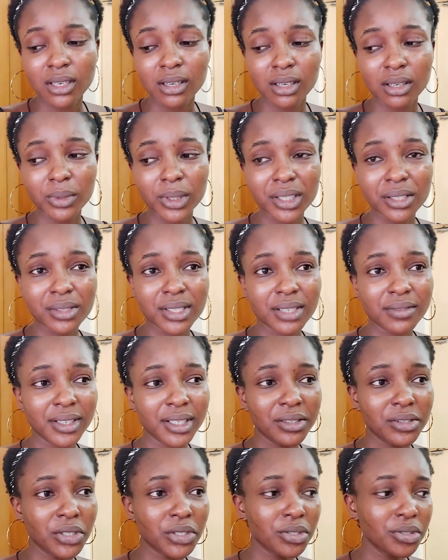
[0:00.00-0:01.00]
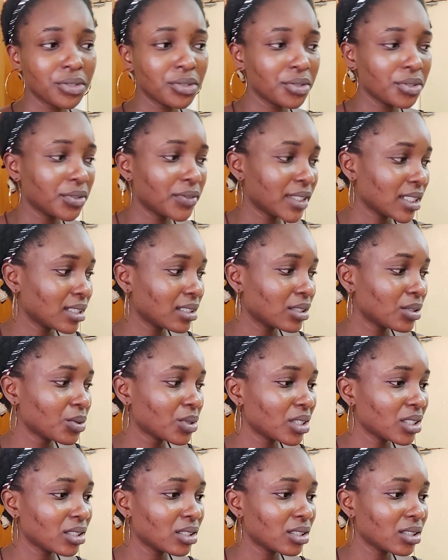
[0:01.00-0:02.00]
What else have I gotten over the
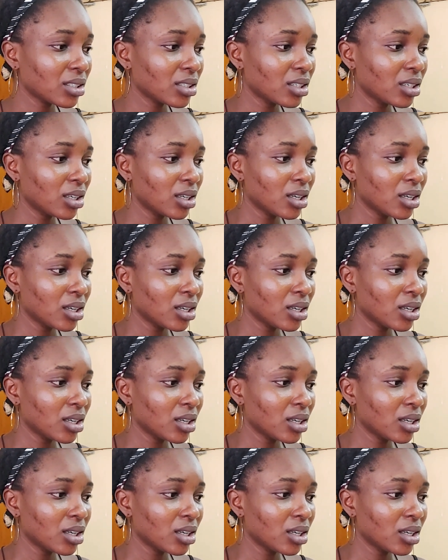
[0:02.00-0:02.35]
counter?